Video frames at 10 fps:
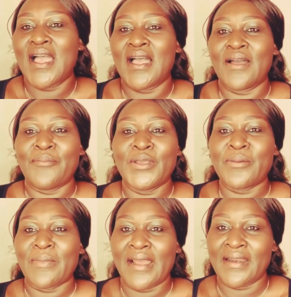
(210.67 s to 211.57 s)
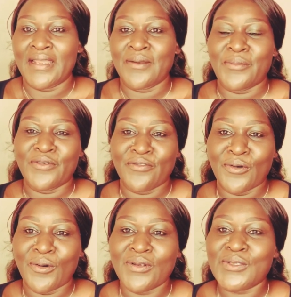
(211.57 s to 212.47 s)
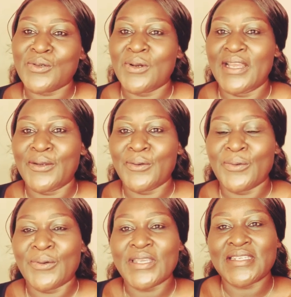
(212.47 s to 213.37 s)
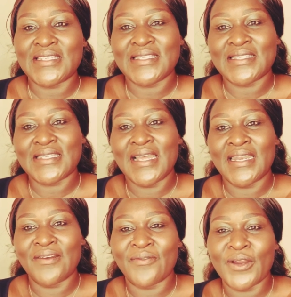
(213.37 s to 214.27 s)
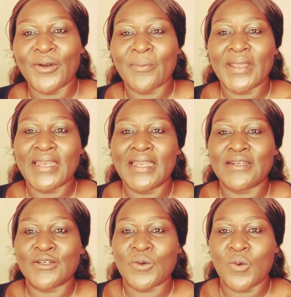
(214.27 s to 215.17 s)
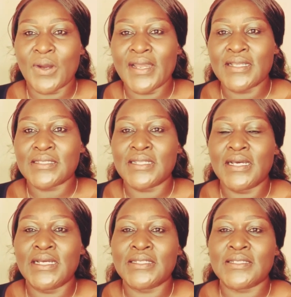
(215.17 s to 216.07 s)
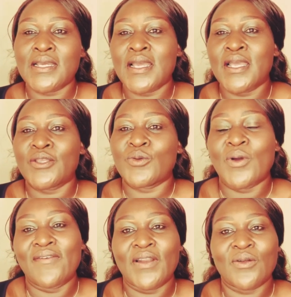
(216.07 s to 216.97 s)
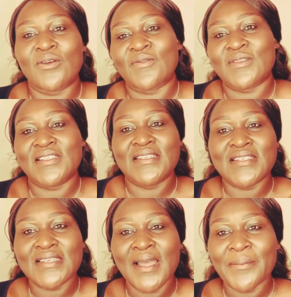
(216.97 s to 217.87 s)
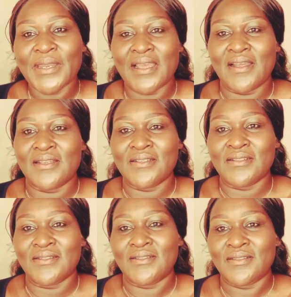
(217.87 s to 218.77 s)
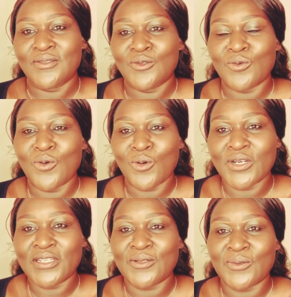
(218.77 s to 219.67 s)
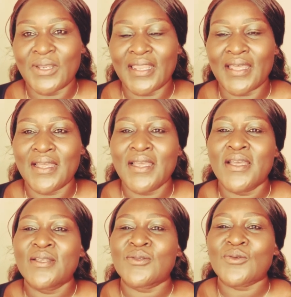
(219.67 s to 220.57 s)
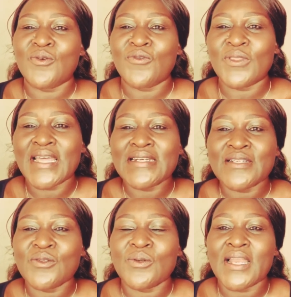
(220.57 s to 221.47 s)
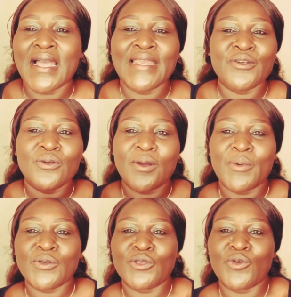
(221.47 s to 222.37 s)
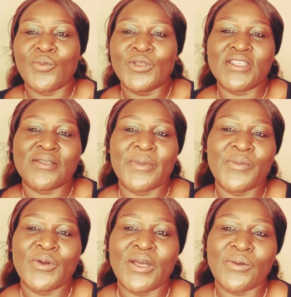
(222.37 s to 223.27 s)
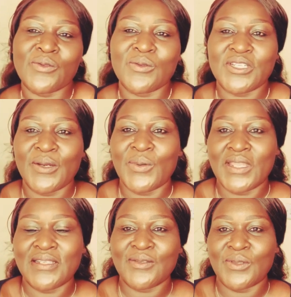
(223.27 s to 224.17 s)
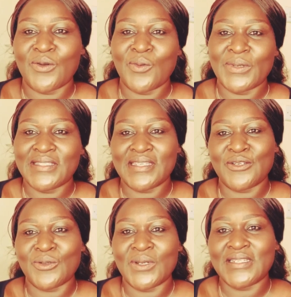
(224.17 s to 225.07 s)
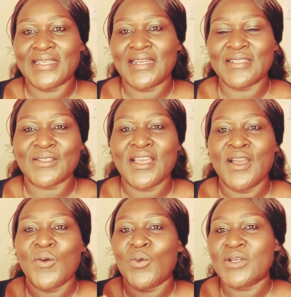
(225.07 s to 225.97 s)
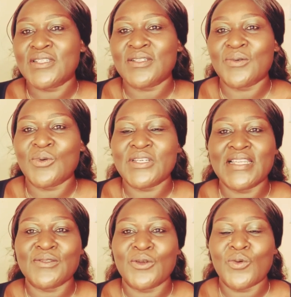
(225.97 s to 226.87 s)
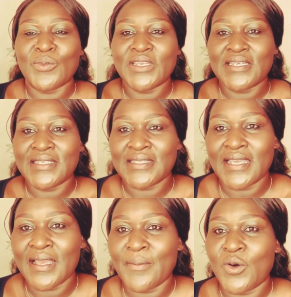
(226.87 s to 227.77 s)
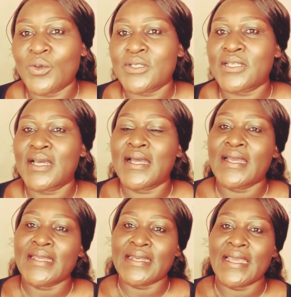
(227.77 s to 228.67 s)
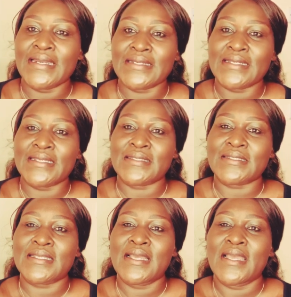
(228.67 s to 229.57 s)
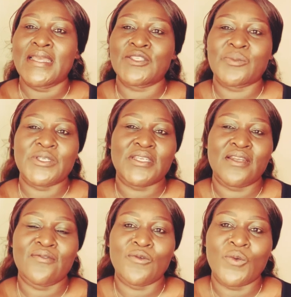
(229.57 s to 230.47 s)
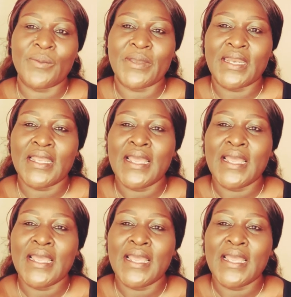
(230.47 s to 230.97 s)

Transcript: I've been married before, so I know it's an environment that requires that you have a lot of stamina to hold it together. So for that reason, I don't know about your community. Maybe you can also share with us on the comment section and tell us what, what does your community say about uh, inheritance, especially for women.